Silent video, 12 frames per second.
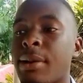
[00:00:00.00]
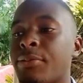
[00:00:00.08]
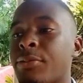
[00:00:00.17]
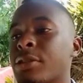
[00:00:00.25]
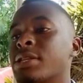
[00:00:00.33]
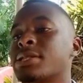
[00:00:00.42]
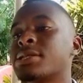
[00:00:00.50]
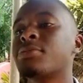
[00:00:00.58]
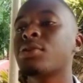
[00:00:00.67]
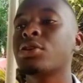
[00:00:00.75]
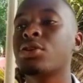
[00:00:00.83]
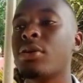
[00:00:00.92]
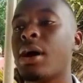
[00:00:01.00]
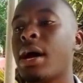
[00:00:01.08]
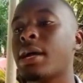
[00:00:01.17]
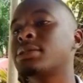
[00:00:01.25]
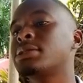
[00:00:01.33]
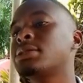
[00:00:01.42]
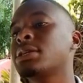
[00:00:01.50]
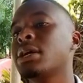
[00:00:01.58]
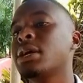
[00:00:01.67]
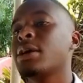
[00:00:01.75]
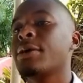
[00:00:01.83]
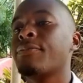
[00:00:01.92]
up with this model, and
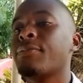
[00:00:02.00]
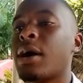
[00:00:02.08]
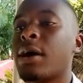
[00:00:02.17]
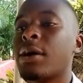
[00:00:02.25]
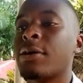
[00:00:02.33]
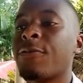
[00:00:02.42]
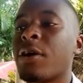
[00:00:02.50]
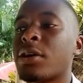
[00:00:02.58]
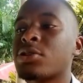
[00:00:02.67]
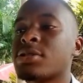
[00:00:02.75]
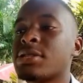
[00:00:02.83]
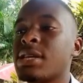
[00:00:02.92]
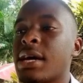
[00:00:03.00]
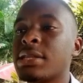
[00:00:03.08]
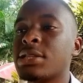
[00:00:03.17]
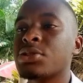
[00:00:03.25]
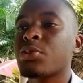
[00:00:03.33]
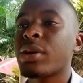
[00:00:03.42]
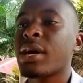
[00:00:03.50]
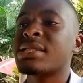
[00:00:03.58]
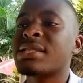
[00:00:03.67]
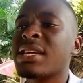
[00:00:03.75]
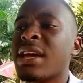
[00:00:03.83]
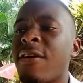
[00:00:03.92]
if we are to start, we can
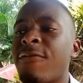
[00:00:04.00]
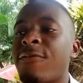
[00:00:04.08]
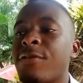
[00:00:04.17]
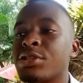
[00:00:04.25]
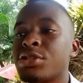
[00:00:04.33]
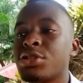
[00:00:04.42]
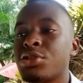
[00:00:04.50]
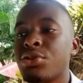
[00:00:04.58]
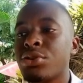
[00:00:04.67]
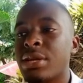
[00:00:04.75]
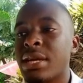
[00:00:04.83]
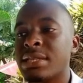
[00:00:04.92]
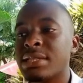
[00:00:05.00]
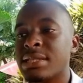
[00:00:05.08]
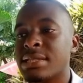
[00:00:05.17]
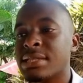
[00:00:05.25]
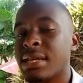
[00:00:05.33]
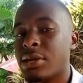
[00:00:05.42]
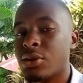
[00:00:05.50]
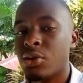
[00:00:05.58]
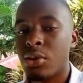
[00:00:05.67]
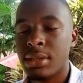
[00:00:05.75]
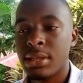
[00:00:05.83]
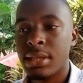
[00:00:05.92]
say every student is a
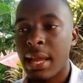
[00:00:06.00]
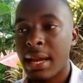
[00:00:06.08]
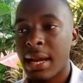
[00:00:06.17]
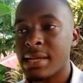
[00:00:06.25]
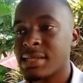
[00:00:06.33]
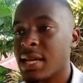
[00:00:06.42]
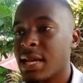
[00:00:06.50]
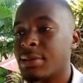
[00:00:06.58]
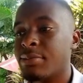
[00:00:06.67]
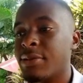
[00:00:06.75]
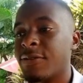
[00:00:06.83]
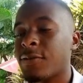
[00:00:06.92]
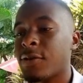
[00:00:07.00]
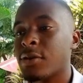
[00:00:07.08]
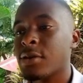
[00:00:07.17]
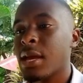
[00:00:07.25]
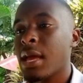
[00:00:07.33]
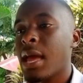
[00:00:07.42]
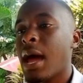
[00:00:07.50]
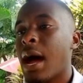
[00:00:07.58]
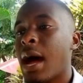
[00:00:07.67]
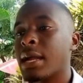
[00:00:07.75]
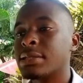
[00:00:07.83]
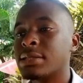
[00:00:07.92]
node, like I said before,
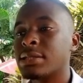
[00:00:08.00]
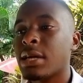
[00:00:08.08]
and